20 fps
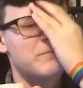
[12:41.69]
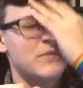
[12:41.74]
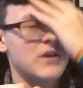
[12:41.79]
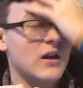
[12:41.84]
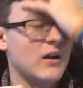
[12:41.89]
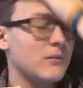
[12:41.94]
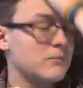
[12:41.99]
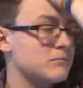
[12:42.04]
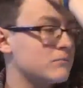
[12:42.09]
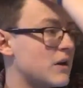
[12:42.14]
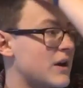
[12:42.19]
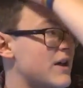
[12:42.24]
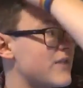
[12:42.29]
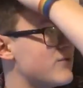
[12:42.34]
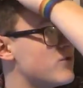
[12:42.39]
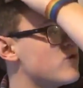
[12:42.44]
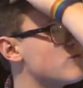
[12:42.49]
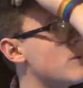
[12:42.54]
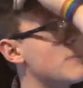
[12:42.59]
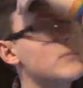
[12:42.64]
But
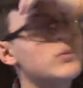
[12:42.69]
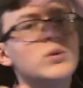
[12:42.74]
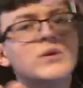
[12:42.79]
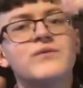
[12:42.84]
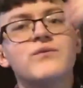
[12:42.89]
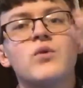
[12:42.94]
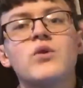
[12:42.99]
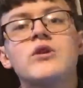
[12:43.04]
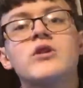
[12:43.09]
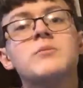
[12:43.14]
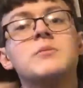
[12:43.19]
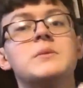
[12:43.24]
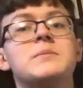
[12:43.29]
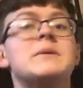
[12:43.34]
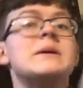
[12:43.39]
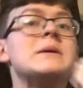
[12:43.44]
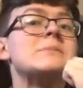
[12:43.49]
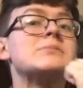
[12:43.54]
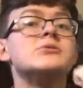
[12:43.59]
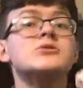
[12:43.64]
if you remember what For Human
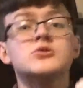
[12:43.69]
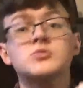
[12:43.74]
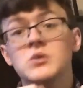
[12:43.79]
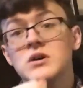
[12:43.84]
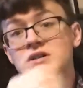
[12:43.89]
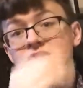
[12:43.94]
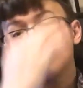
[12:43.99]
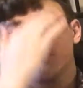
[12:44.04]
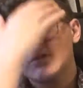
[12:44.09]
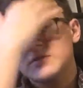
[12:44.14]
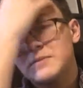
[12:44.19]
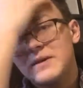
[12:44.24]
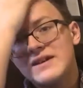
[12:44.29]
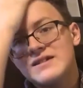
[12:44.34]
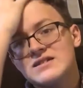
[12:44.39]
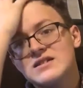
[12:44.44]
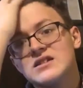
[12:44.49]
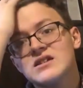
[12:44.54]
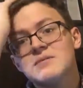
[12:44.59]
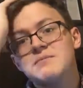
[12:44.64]
Peoples was, it was
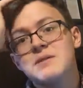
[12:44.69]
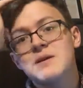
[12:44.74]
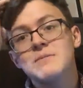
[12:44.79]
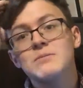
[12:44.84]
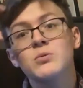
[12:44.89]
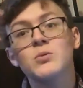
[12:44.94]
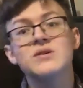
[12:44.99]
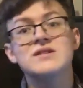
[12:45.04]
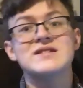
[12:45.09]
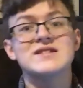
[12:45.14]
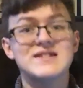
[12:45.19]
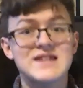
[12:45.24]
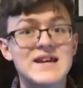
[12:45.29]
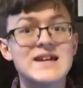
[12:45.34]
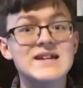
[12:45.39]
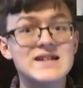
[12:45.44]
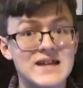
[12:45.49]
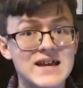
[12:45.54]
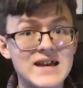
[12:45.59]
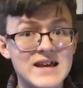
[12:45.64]
basically people would
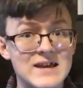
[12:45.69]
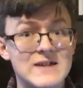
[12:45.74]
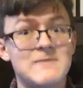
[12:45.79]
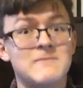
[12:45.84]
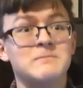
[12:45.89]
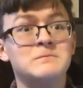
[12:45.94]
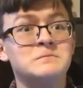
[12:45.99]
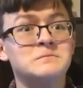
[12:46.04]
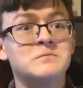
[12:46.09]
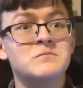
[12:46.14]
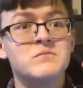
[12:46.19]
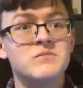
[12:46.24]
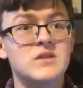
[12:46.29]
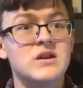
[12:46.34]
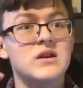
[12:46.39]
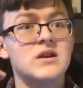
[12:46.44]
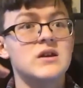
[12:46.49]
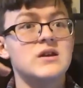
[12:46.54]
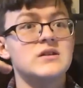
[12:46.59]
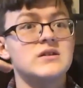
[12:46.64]
send in
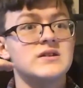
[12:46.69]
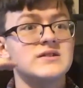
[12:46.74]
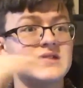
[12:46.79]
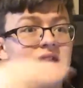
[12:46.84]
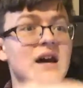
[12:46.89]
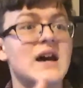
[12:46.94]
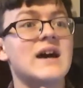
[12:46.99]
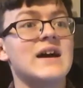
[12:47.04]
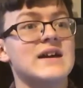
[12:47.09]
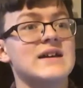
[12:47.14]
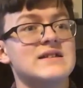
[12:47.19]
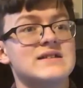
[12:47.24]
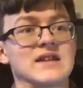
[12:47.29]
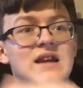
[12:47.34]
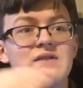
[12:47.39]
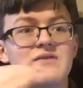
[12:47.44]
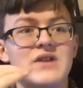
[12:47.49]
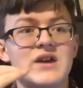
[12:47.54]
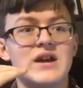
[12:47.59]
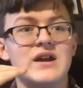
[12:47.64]
designs,
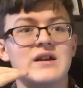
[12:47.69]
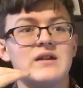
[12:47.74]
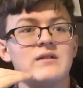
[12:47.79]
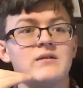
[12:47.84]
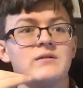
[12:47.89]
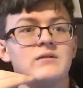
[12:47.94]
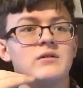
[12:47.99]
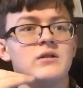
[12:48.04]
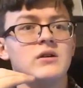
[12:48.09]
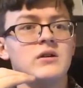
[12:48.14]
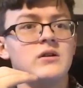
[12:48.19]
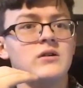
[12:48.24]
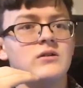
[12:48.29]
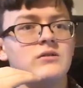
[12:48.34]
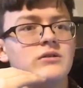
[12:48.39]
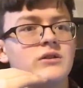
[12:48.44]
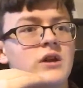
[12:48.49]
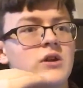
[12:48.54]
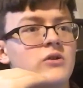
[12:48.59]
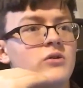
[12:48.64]
and then
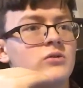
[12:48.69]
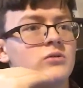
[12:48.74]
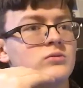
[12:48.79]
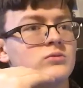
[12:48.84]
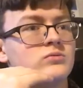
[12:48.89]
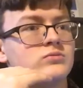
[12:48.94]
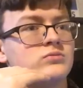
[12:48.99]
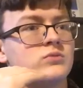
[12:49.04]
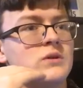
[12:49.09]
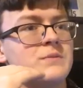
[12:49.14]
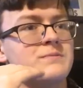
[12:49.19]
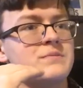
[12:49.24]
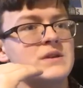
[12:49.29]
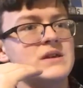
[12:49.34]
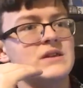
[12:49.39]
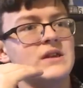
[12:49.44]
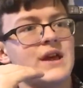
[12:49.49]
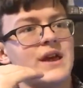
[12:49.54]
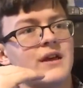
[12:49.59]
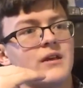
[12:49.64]
there would
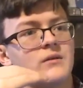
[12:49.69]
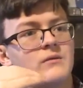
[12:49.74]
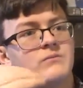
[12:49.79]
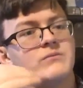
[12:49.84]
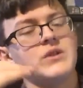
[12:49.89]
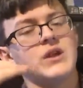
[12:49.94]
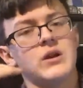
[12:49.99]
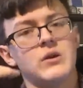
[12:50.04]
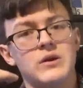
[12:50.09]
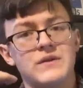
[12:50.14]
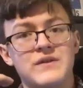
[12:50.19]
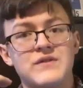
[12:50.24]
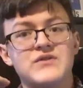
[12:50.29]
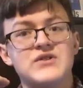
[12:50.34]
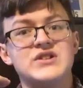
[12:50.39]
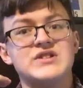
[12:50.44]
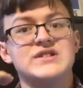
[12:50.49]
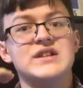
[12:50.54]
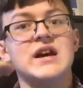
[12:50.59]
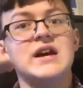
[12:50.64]
be, like, you know, and then
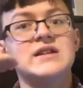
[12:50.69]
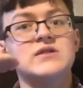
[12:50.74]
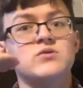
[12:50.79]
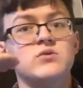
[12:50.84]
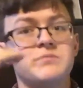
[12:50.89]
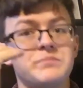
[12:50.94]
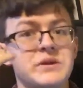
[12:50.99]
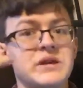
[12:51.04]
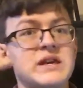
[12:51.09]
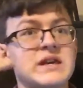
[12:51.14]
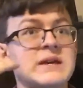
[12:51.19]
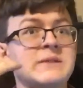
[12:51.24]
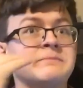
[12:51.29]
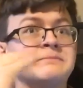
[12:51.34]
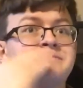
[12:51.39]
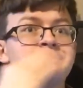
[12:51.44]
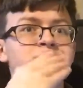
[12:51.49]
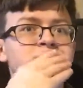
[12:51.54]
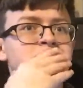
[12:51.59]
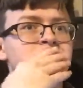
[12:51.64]
the designs would be
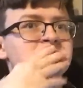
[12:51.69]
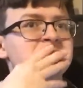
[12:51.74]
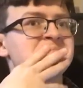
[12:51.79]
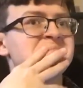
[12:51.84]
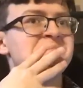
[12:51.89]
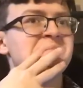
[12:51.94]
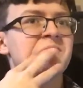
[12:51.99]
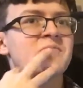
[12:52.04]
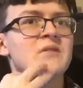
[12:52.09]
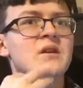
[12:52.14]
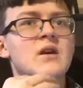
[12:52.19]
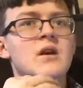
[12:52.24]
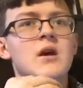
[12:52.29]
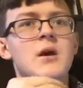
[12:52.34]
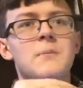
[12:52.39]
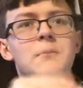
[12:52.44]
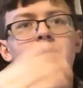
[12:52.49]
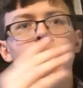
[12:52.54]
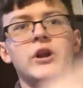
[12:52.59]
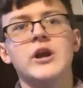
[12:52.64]

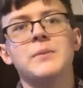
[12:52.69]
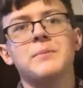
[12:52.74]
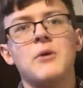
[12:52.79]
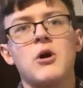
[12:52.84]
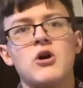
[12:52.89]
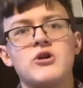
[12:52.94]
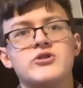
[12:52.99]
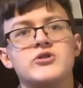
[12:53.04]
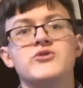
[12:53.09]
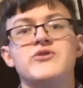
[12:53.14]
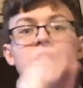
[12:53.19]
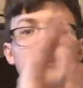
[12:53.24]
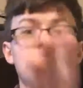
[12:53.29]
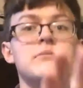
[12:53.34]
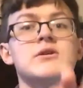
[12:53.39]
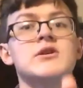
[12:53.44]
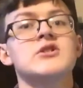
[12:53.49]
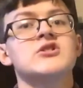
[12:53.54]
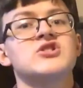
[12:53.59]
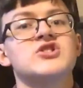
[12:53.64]
put up onto their
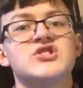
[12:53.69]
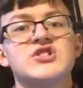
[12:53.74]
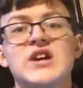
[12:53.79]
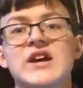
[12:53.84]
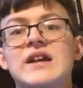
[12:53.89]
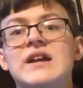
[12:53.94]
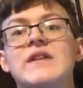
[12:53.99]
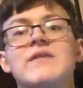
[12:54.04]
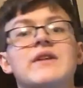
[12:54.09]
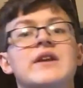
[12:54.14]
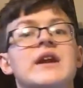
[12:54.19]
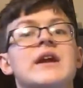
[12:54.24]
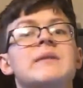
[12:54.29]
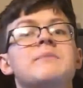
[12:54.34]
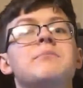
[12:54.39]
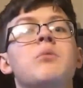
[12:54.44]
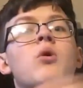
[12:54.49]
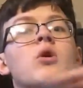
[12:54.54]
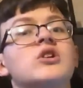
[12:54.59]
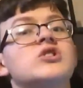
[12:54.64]
merch site, and then a
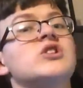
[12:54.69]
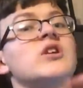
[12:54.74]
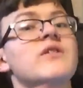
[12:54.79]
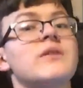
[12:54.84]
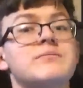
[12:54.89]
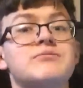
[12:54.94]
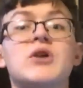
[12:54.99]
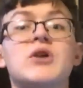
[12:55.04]
portion of the